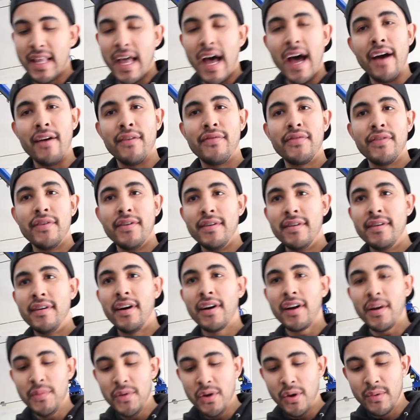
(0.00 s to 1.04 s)
laugh? How
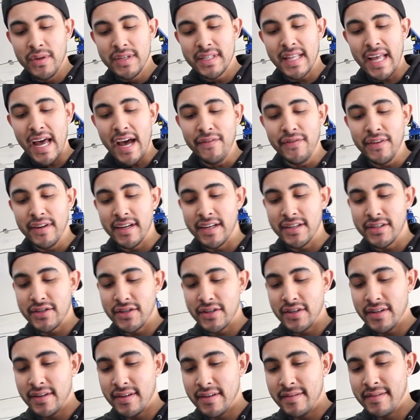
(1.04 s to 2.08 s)
come you're always laughing,
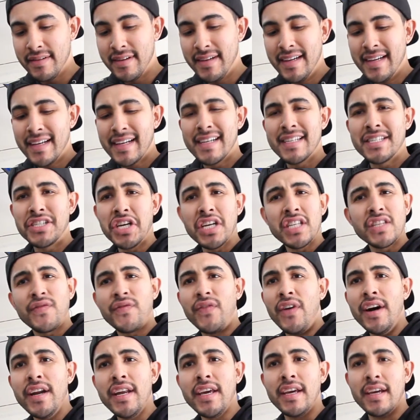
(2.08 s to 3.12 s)
Esther? This shit's
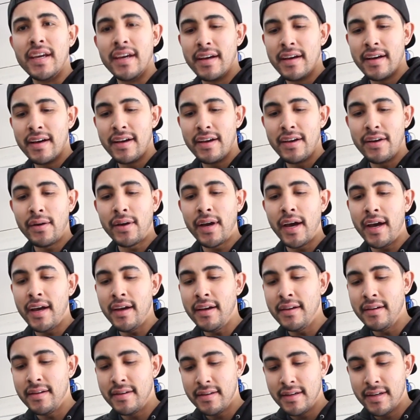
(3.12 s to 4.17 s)
funny, okay?
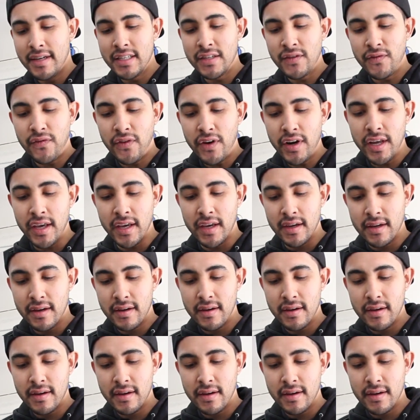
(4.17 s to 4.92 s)
It's funny.